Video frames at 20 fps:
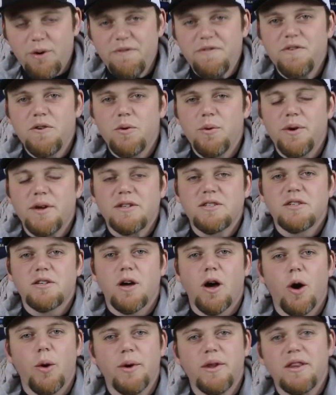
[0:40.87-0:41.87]
a few weeks
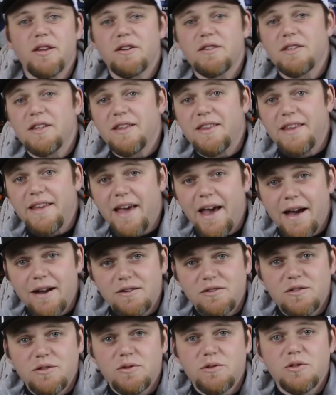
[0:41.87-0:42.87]
ago we looked at the
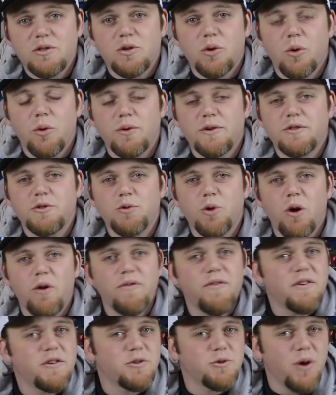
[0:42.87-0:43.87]
Axial Score
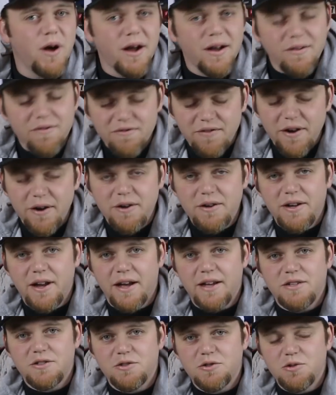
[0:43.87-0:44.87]
trophy truck, very
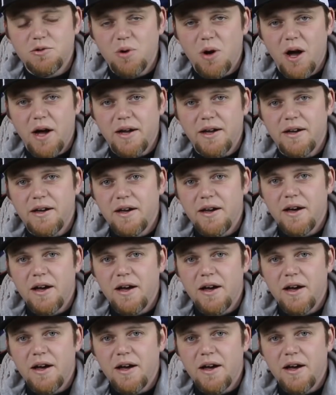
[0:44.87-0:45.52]
nice truck,